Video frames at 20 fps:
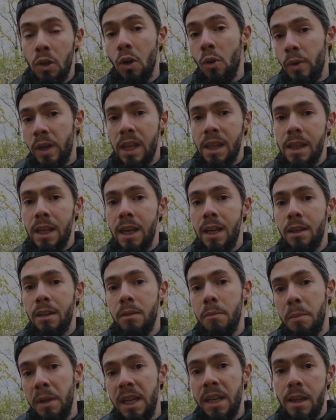going there,
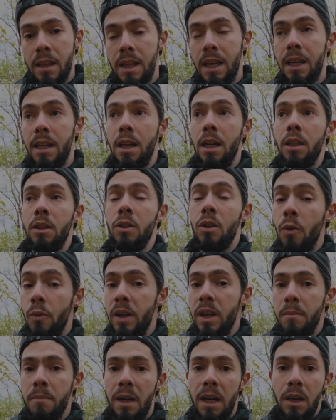being there, and
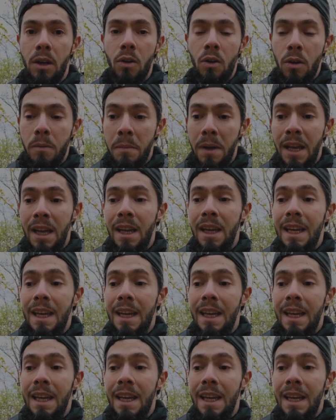going back home,